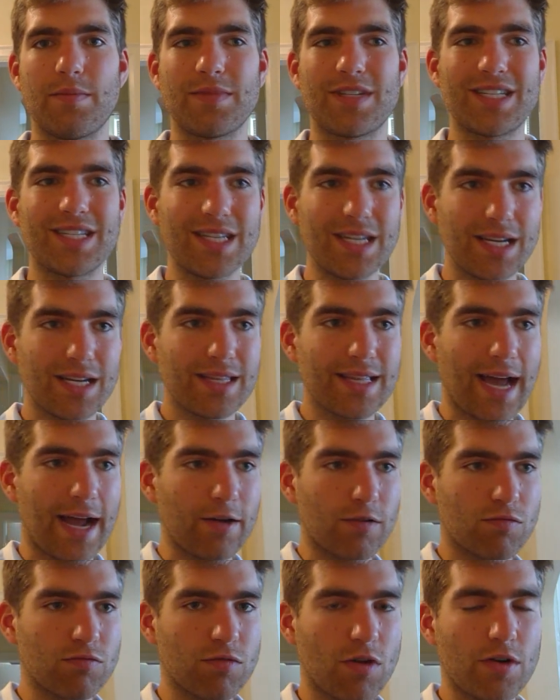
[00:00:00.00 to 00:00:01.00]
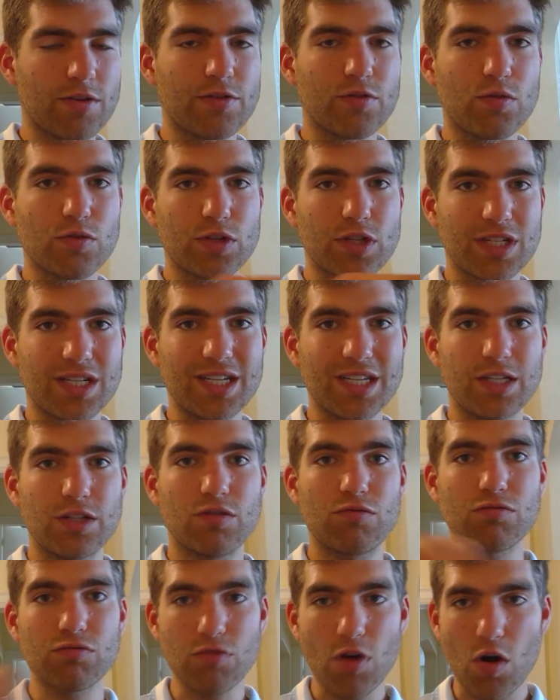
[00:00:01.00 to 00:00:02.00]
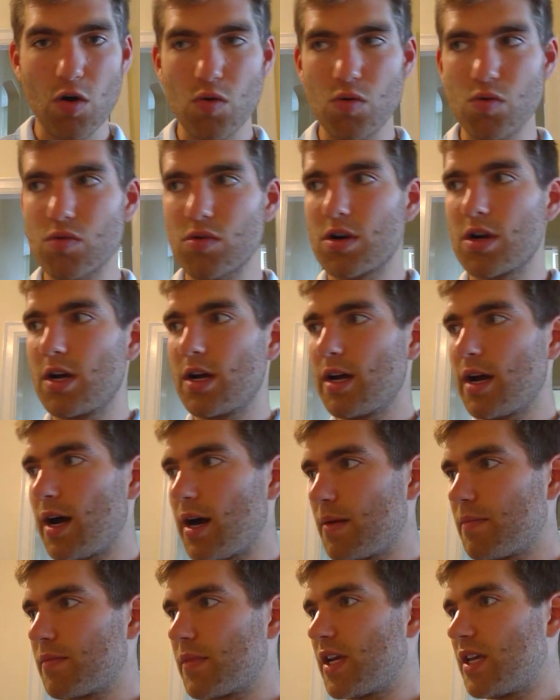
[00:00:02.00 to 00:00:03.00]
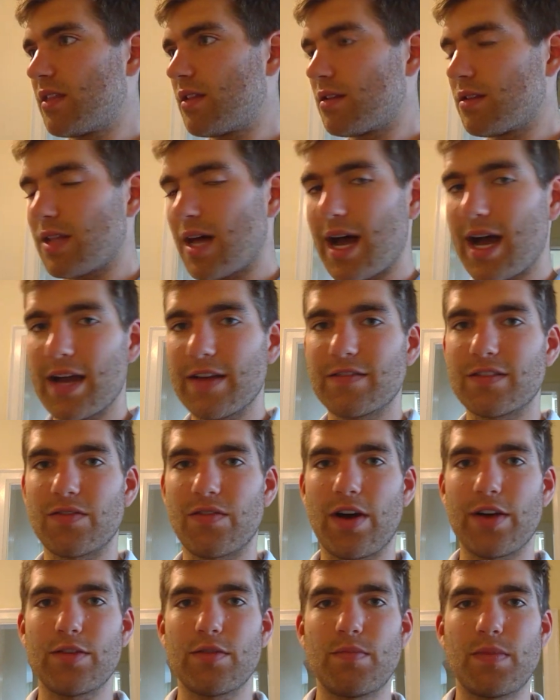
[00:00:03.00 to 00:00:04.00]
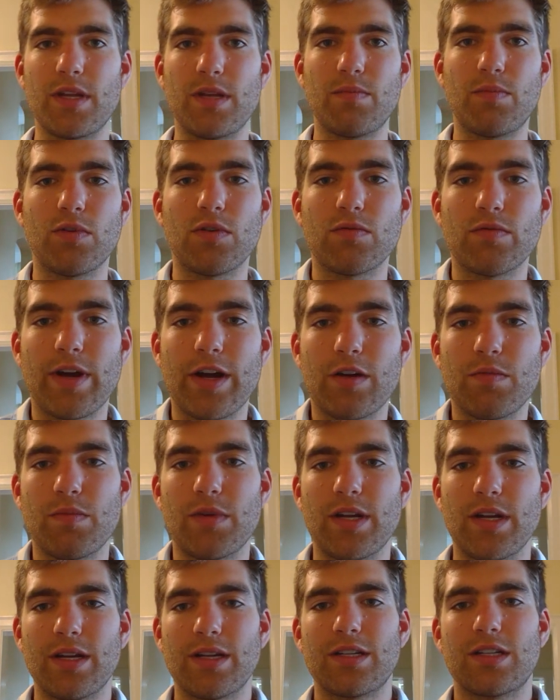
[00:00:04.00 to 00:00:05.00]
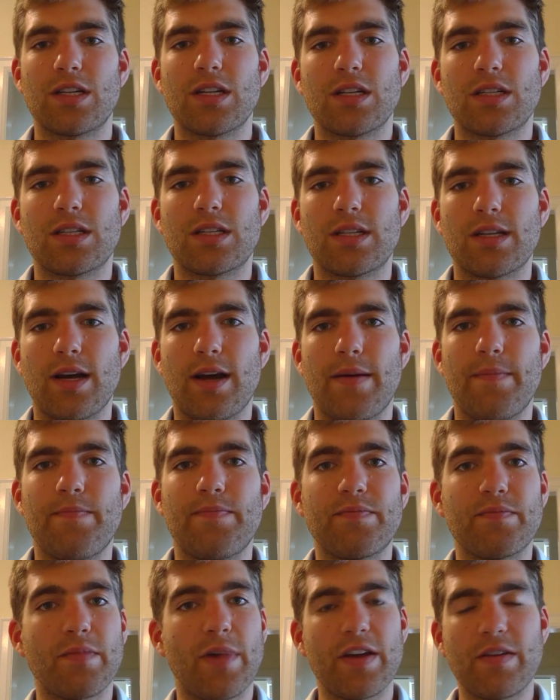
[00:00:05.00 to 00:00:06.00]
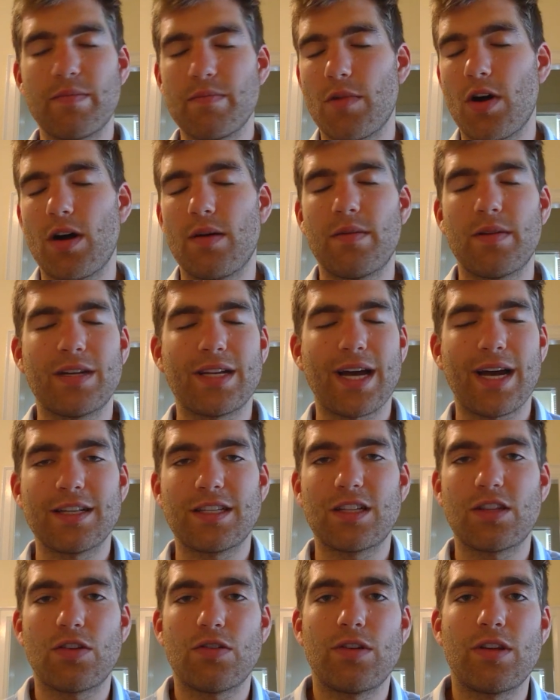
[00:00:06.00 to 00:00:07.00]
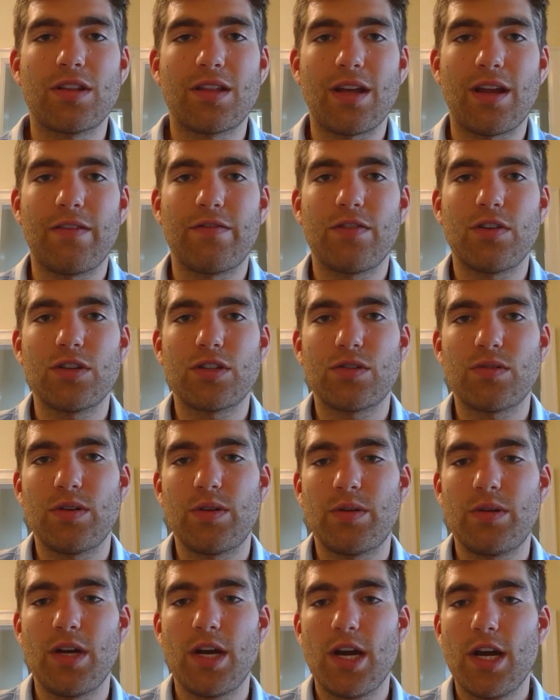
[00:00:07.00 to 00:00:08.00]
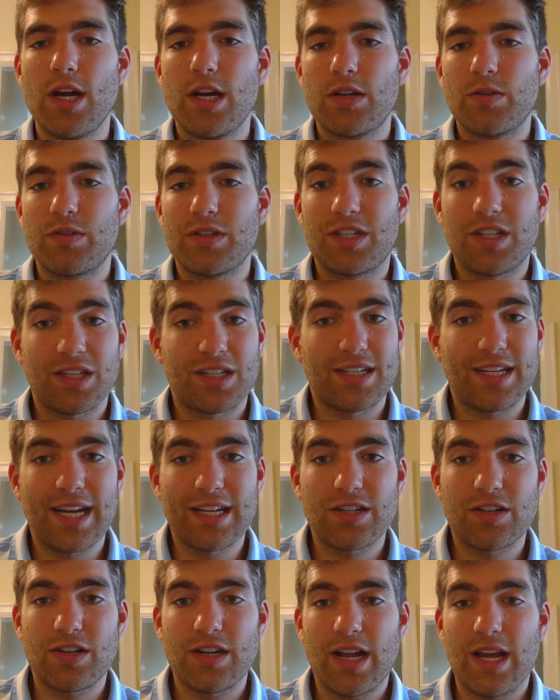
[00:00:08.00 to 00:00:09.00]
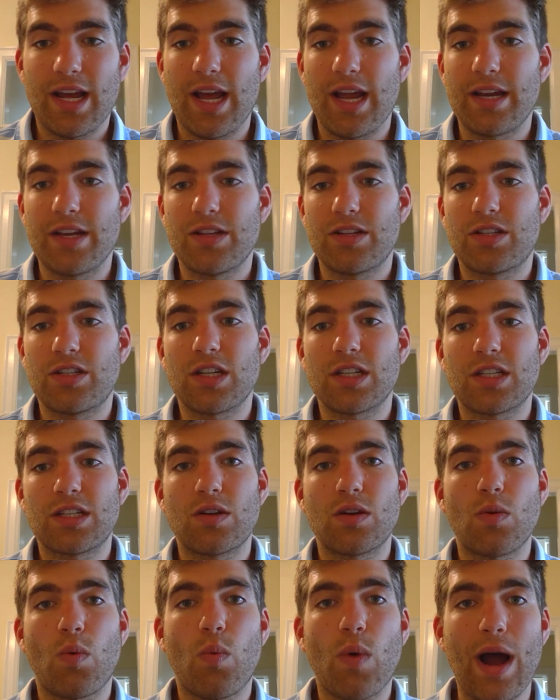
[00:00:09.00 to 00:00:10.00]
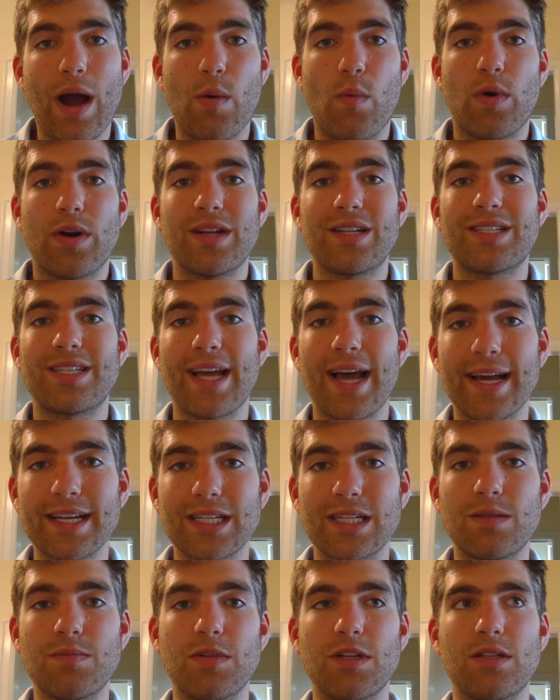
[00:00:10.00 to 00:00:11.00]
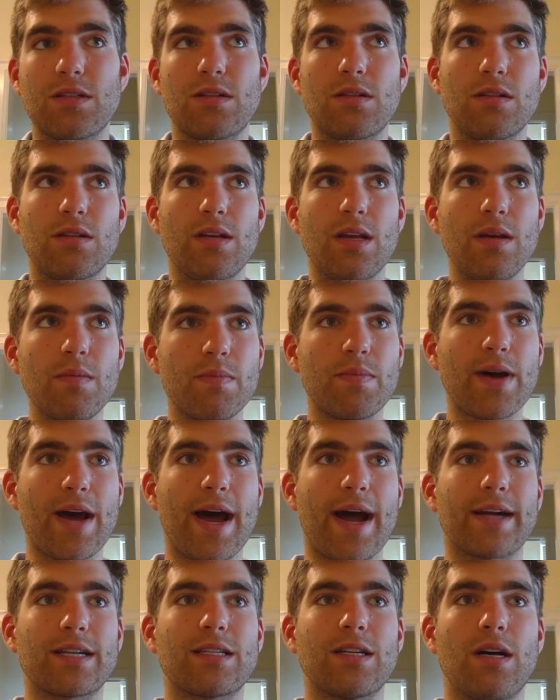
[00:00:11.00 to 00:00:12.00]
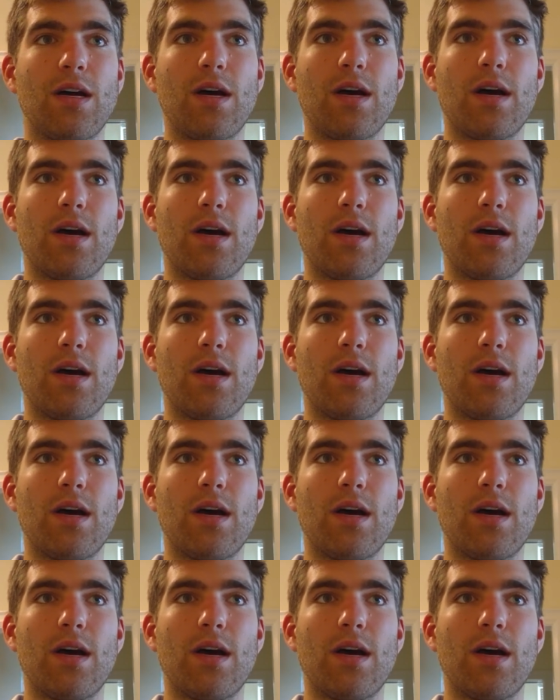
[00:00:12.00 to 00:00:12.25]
Seeing that those seeds grow in the lives of other people around me. And just my mom and dad's 30th anniversary was just yesterday, and it's just, wow, what a testament to the impact